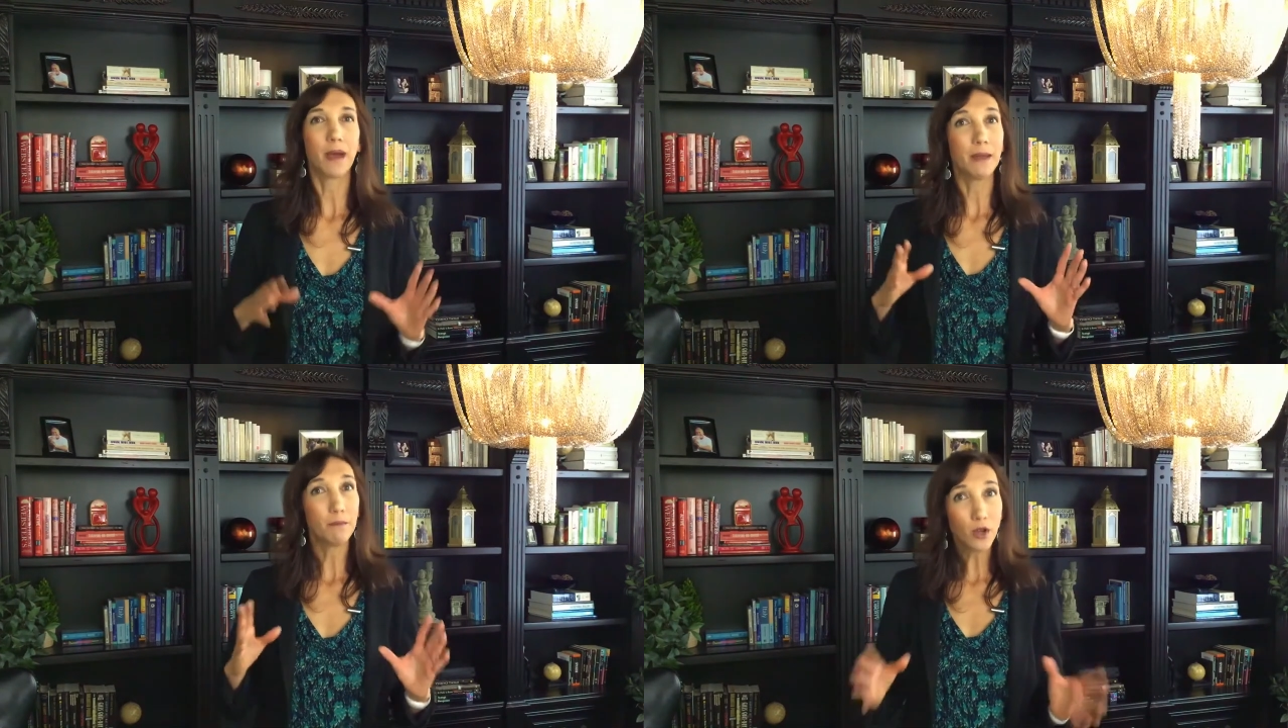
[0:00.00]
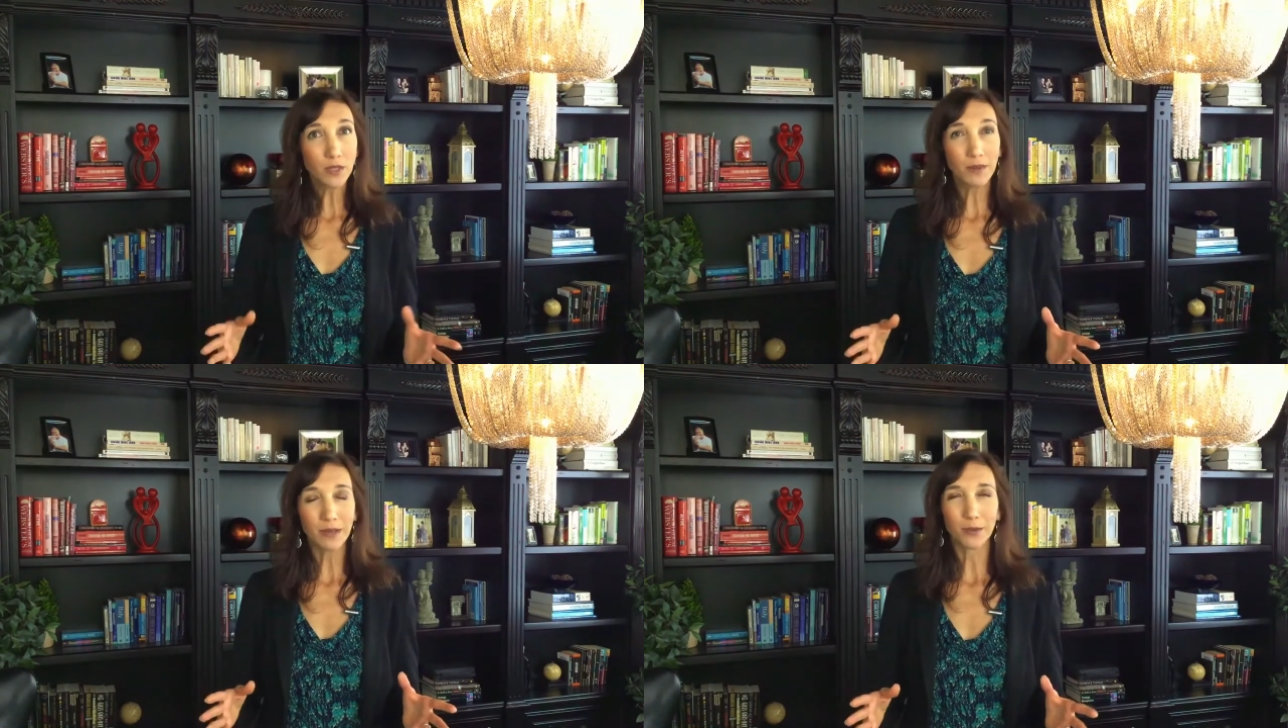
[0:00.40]
by
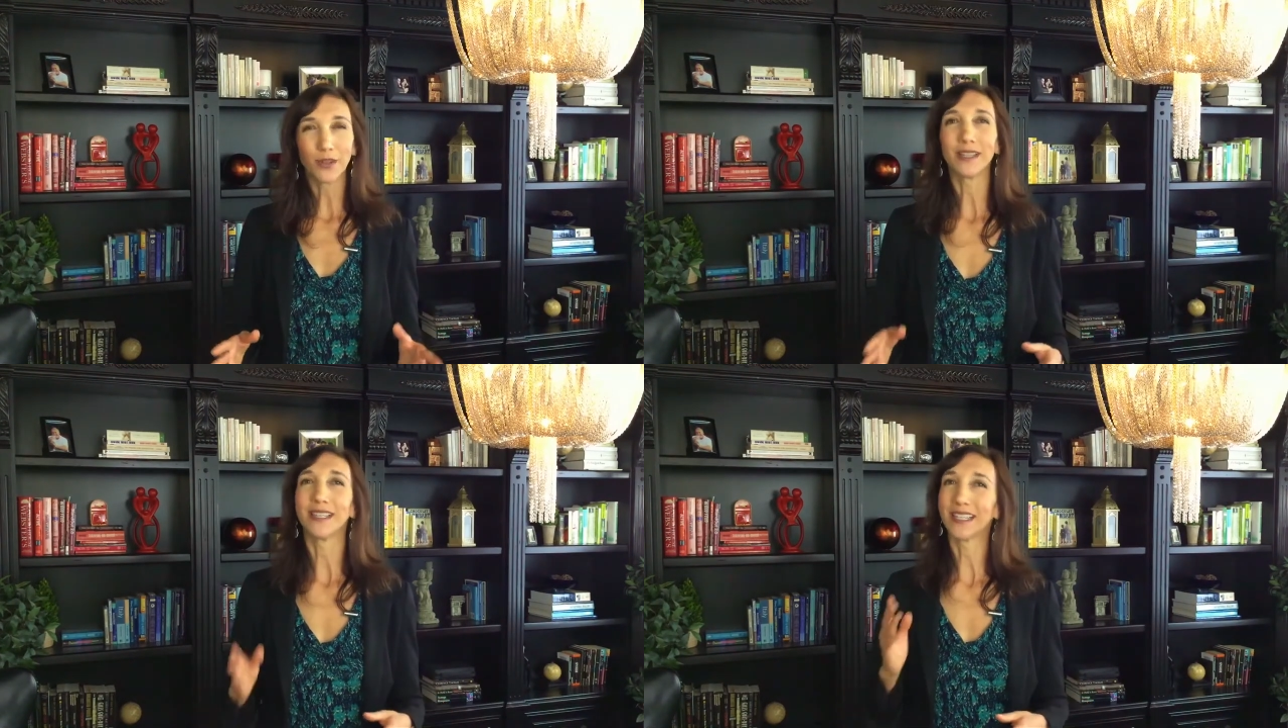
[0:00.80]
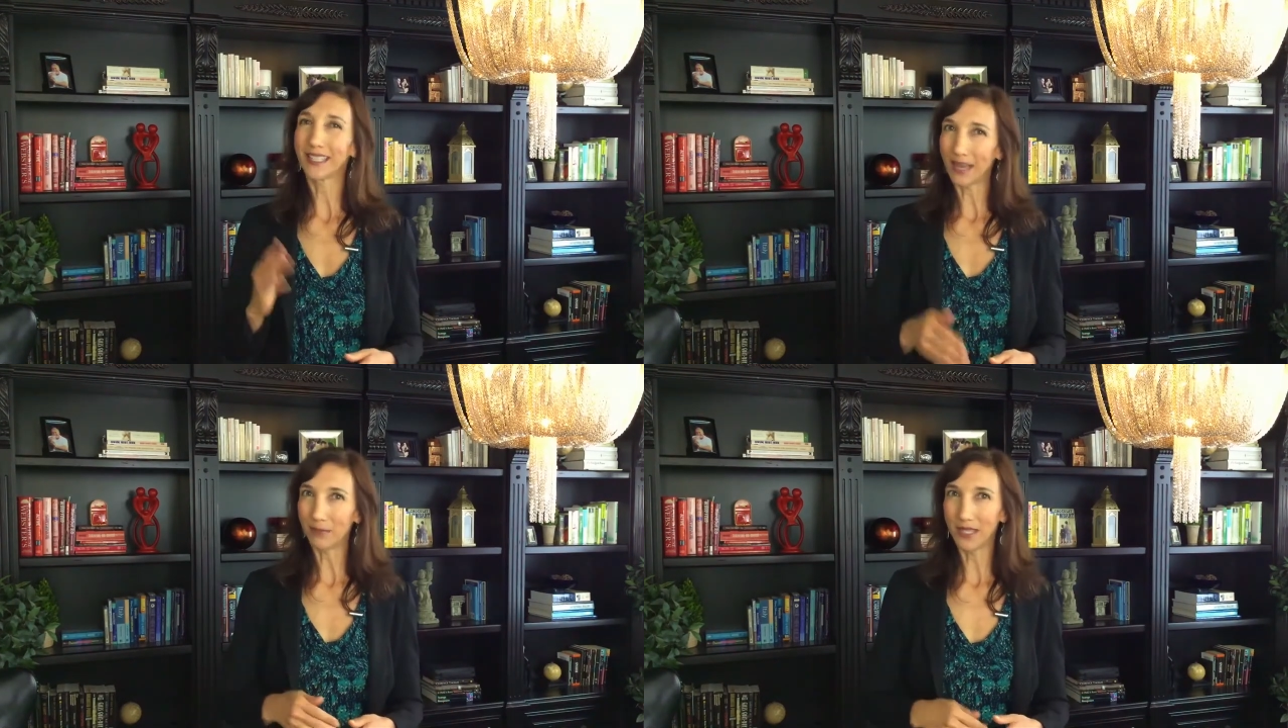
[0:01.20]
most people
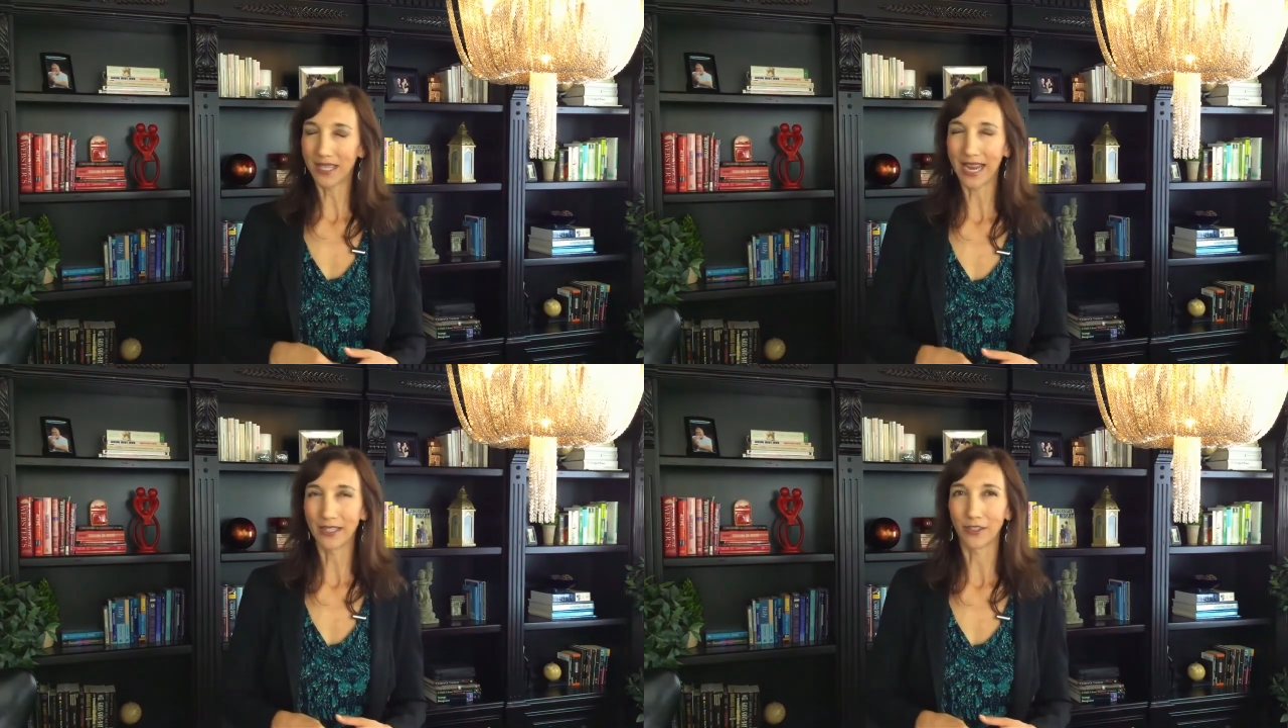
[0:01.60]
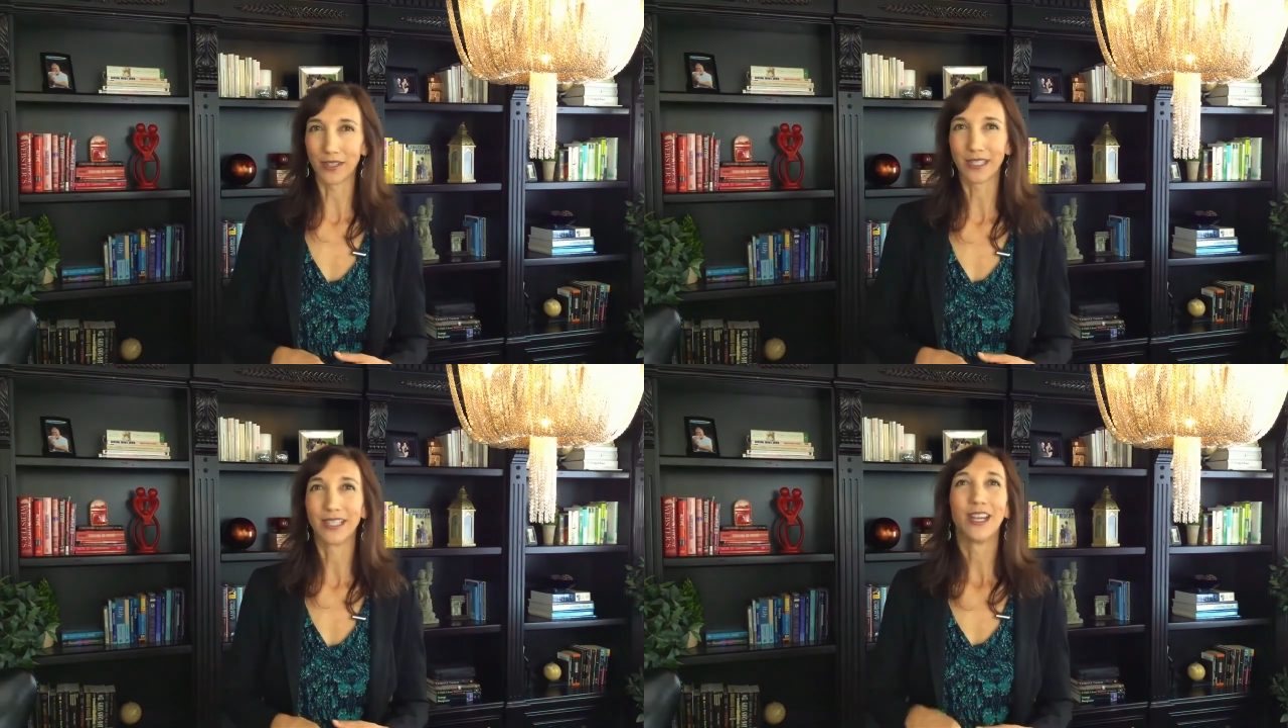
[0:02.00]
except
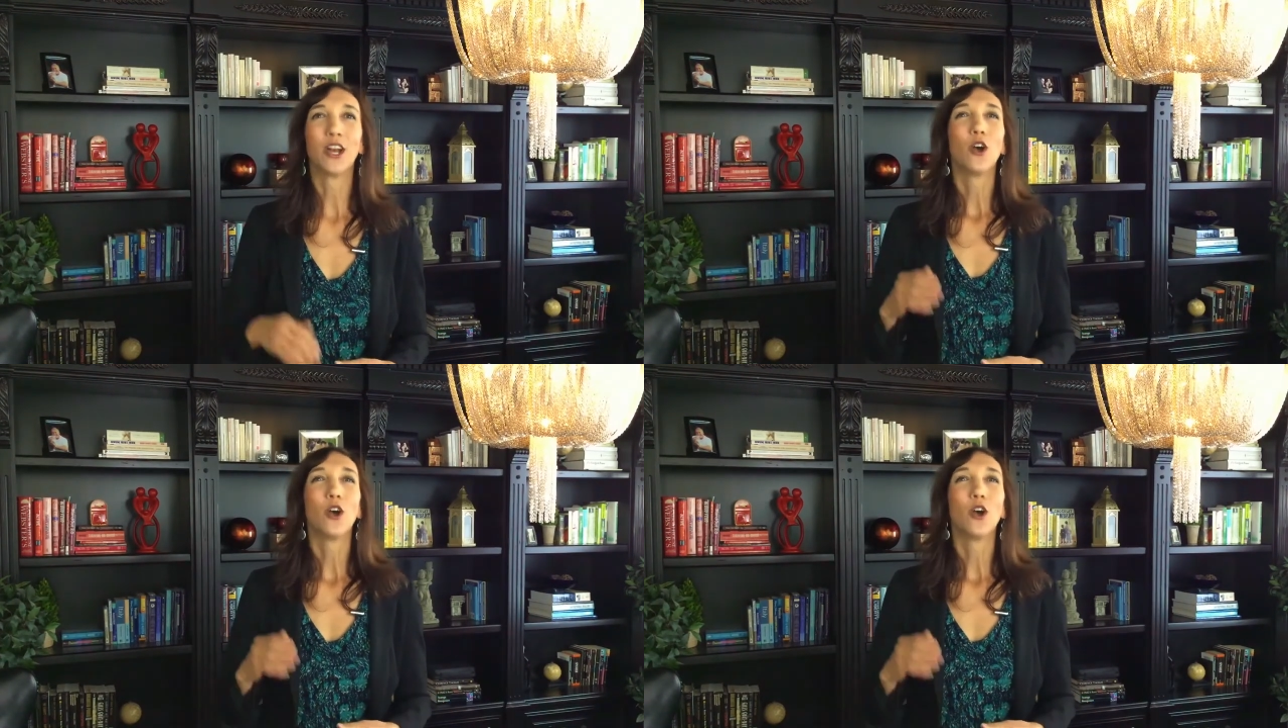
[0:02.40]
designers.